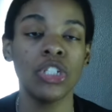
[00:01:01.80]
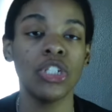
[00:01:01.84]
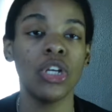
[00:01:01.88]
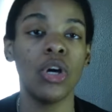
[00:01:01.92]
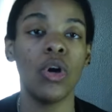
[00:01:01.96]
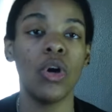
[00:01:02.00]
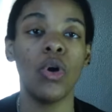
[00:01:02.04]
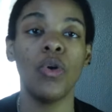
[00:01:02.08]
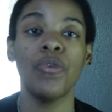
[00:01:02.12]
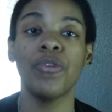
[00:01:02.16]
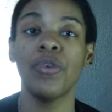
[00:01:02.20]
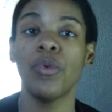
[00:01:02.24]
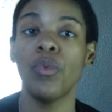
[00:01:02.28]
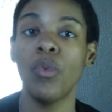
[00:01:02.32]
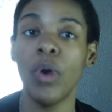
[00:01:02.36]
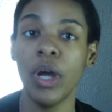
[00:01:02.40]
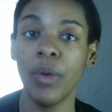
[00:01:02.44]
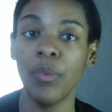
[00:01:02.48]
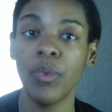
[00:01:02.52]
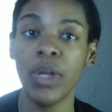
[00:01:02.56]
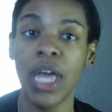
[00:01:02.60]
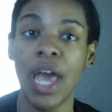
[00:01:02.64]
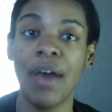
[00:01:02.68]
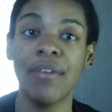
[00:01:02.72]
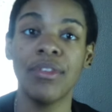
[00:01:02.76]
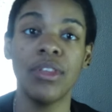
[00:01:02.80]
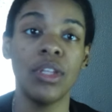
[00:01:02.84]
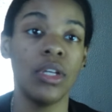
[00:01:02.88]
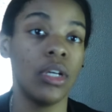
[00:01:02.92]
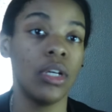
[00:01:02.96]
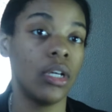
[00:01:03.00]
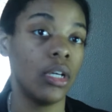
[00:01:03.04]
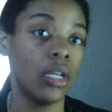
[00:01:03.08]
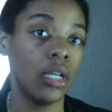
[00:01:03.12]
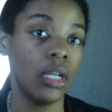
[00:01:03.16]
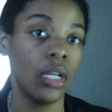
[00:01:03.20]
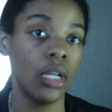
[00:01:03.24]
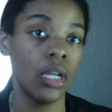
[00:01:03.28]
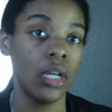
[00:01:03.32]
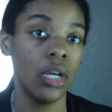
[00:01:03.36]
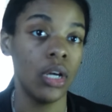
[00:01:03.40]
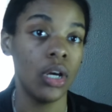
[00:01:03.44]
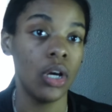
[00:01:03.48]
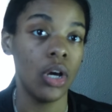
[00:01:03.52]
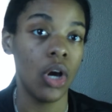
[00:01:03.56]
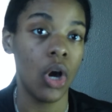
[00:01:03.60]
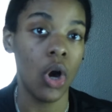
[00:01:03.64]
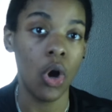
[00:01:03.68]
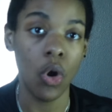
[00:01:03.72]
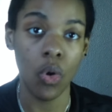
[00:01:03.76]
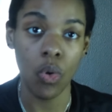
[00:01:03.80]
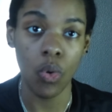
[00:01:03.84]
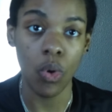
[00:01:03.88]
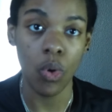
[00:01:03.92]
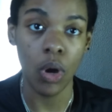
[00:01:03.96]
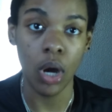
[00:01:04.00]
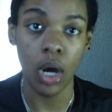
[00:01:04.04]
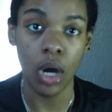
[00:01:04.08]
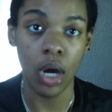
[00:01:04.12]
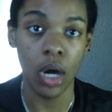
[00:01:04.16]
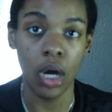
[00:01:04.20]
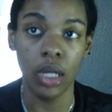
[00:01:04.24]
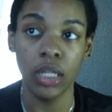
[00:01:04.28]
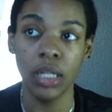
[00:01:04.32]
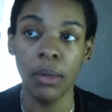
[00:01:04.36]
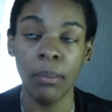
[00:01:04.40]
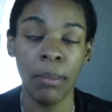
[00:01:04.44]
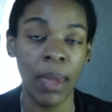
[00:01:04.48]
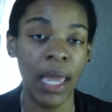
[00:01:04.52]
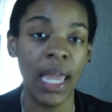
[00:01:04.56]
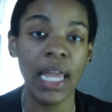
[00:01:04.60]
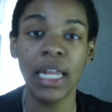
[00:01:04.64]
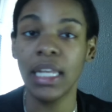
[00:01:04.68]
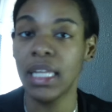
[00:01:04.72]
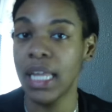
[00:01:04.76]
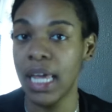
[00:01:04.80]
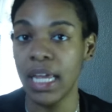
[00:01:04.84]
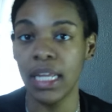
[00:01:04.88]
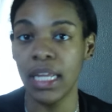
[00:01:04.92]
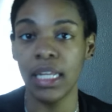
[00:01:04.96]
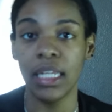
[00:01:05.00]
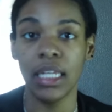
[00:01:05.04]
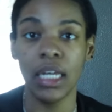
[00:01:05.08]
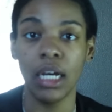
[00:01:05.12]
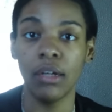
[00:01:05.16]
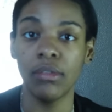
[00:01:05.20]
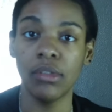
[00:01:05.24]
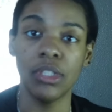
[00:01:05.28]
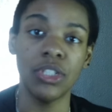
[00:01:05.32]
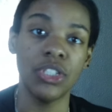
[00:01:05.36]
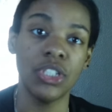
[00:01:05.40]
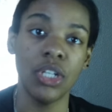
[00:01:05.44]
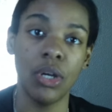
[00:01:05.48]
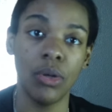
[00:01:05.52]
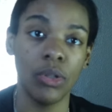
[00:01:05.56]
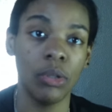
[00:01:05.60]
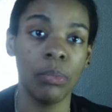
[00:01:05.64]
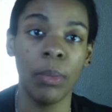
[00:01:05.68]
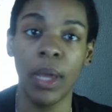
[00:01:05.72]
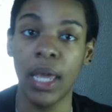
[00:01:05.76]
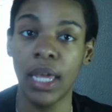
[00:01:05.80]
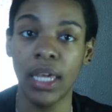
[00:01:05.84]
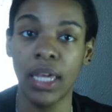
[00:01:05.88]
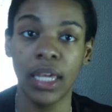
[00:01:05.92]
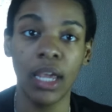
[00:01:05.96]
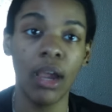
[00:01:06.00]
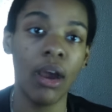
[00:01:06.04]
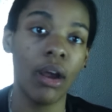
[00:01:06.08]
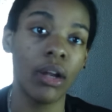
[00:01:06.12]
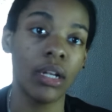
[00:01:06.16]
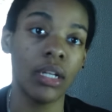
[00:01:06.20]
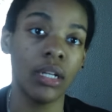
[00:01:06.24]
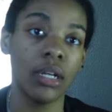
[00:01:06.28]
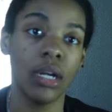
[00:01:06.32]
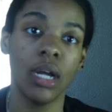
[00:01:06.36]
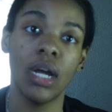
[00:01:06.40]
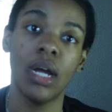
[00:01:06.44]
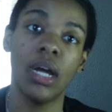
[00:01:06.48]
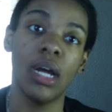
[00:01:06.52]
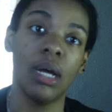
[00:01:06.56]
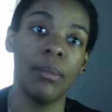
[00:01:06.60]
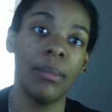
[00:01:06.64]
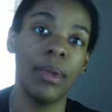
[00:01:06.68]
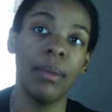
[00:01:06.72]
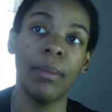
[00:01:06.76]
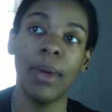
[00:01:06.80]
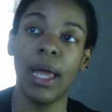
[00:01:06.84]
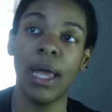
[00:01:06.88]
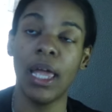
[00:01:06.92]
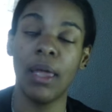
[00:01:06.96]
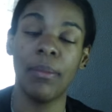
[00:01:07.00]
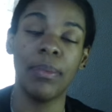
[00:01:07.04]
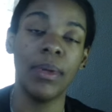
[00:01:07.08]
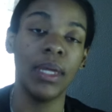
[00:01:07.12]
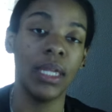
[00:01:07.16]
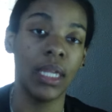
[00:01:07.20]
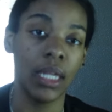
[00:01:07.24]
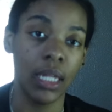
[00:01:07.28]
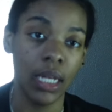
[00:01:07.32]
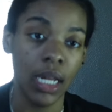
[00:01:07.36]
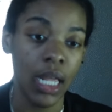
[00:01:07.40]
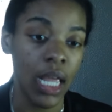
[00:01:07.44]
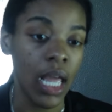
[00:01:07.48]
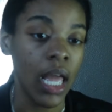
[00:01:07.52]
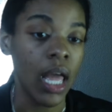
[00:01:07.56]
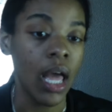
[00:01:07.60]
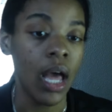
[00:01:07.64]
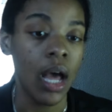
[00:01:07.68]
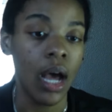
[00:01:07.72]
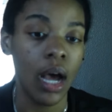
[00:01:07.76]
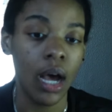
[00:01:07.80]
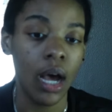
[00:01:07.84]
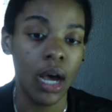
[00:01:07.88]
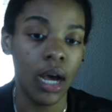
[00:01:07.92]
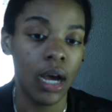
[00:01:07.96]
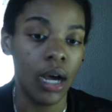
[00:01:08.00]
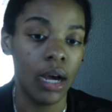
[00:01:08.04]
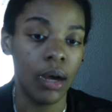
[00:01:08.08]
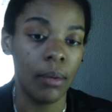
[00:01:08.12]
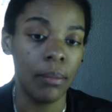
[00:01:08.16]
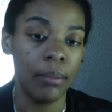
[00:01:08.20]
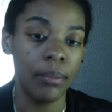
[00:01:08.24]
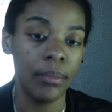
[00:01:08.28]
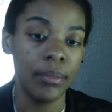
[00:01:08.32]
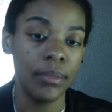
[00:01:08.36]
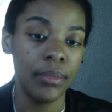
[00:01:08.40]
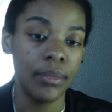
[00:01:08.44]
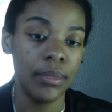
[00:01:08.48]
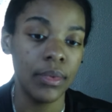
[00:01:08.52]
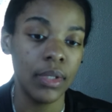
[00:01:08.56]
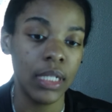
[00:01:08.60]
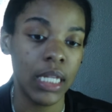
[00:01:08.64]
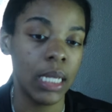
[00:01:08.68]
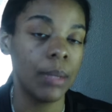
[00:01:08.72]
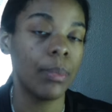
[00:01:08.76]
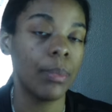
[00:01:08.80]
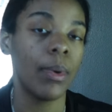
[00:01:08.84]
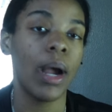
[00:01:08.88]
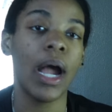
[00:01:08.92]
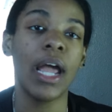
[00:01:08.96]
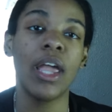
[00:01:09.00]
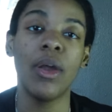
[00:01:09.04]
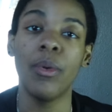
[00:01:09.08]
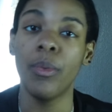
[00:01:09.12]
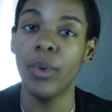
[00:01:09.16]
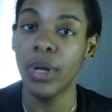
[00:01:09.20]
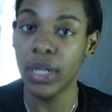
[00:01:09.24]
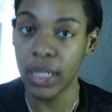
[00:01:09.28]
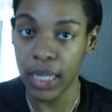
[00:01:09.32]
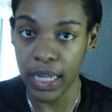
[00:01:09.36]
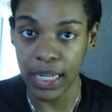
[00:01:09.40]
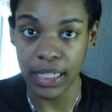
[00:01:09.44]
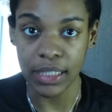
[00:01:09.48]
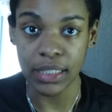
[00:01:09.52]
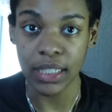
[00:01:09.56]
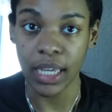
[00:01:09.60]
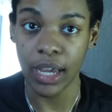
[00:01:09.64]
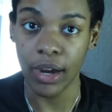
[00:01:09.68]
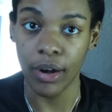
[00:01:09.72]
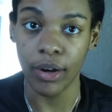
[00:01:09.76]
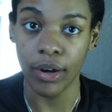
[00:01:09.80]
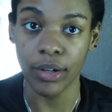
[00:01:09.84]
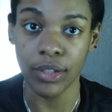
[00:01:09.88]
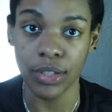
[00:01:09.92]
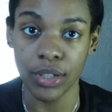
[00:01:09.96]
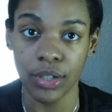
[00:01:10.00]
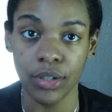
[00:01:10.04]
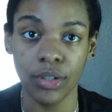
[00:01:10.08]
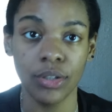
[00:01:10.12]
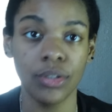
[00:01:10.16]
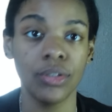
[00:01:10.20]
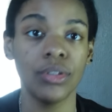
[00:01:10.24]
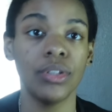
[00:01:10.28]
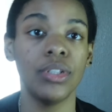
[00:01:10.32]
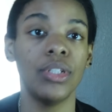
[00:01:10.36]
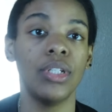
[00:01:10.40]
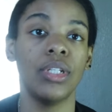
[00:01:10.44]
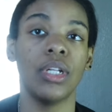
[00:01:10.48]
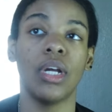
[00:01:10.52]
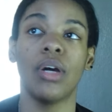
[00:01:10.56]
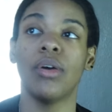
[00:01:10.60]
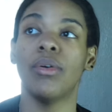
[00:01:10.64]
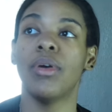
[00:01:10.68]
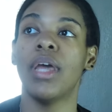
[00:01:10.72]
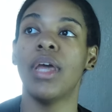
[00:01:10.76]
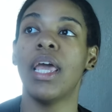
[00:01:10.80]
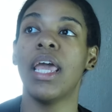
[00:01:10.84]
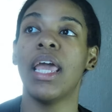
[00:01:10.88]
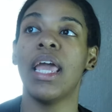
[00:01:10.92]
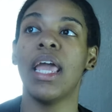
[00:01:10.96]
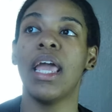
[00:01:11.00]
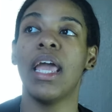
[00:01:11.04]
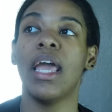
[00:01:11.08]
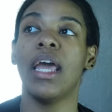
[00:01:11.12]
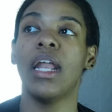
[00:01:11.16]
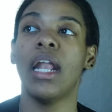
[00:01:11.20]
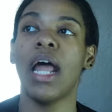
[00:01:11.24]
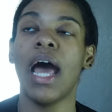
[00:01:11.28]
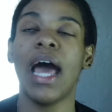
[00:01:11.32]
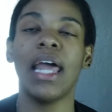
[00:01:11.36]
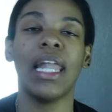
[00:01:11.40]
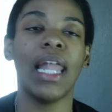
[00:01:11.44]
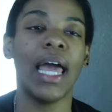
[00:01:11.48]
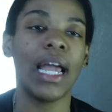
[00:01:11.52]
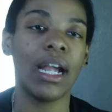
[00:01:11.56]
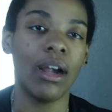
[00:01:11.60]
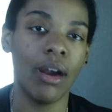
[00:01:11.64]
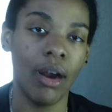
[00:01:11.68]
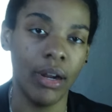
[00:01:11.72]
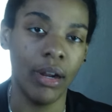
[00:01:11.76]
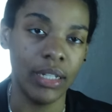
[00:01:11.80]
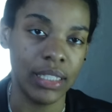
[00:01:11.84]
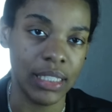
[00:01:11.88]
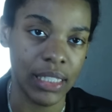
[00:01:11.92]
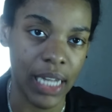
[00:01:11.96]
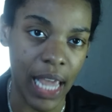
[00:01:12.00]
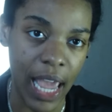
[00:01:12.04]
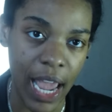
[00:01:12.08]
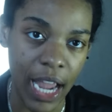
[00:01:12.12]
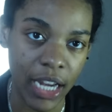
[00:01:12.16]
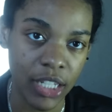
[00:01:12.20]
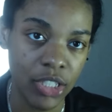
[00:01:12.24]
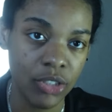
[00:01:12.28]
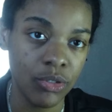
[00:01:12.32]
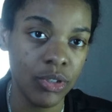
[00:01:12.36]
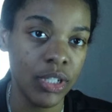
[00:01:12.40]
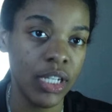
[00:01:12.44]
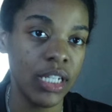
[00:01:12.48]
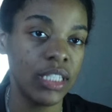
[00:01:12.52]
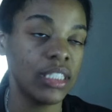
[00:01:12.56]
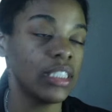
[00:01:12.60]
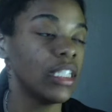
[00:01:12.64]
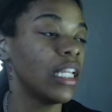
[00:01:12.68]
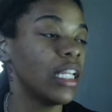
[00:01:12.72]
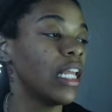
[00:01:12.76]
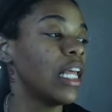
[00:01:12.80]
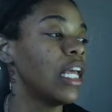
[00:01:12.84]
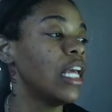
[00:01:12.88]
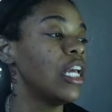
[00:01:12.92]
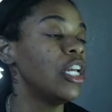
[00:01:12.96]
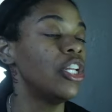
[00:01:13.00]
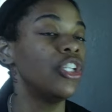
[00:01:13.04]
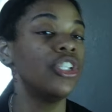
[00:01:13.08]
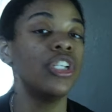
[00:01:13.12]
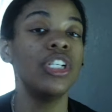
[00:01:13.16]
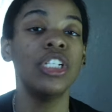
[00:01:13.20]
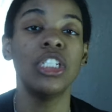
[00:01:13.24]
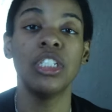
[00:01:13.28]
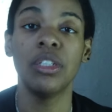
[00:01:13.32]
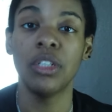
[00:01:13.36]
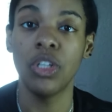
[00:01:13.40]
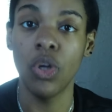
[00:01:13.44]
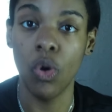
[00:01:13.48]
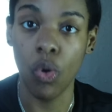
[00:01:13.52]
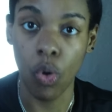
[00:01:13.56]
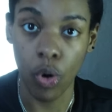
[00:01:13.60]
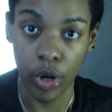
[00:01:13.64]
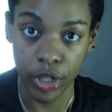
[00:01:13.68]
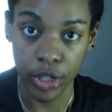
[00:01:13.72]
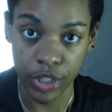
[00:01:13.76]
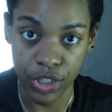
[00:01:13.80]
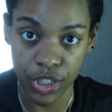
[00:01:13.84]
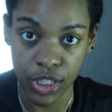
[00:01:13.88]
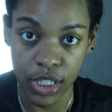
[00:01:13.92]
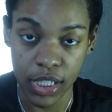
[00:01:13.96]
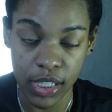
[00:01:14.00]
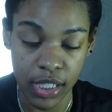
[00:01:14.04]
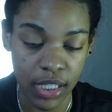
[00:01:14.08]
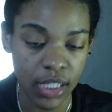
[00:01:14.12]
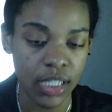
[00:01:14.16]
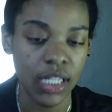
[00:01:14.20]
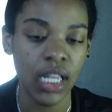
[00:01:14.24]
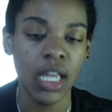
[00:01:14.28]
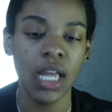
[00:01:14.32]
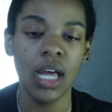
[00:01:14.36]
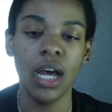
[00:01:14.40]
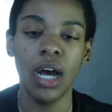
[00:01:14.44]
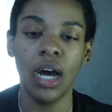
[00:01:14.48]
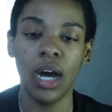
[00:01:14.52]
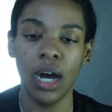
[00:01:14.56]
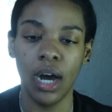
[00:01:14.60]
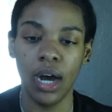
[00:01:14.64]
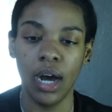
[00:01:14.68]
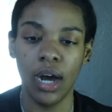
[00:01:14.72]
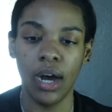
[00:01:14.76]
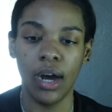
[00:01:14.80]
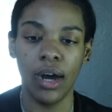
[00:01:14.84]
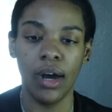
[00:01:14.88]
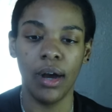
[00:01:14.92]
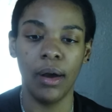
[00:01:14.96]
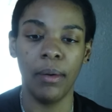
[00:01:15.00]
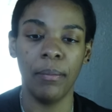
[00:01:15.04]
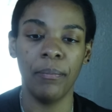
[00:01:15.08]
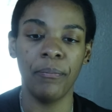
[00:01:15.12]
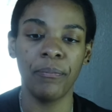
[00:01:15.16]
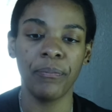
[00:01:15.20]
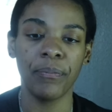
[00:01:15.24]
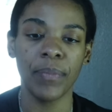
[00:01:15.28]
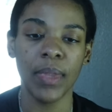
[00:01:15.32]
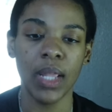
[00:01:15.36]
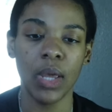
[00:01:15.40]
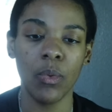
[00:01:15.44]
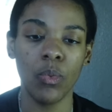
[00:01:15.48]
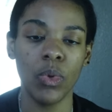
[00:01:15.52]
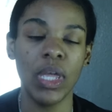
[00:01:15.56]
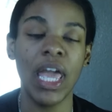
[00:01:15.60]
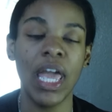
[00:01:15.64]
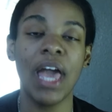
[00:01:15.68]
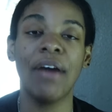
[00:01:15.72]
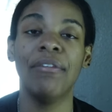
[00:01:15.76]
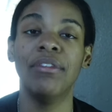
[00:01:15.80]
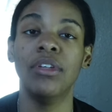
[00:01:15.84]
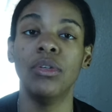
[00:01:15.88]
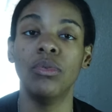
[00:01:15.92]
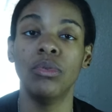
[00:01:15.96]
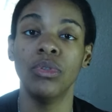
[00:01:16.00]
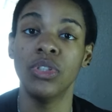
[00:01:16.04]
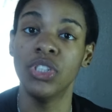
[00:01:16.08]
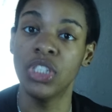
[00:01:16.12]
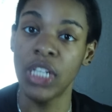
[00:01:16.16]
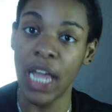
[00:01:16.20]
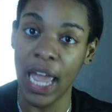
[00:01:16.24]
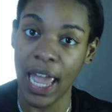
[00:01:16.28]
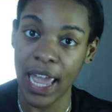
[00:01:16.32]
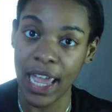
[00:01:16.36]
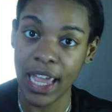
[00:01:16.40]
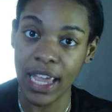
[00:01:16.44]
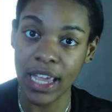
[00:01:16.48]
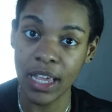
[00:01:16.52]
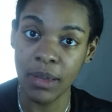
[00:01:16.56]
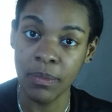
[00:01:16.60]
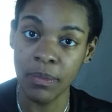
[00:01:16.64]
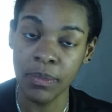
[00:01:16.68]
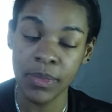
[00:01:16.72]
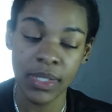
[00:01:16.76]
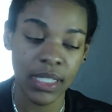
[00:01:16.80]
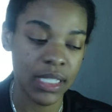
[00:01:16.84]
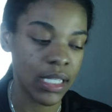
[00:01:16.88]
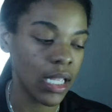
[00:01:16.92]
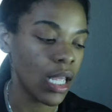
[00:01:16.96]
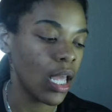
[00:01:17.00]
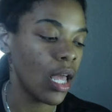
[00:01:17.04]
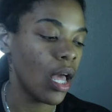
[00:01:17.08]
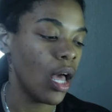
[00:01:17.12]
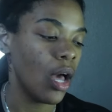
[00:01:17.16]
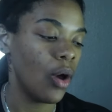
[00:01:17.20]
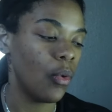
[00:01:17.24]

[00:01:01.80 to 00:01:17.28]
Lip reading: So for one, we have the main lady of the show, the main character, in my opinion, Deborah Iyerinde's character, you know, and I like her as an actress. She's gorgeous. We have Luke James.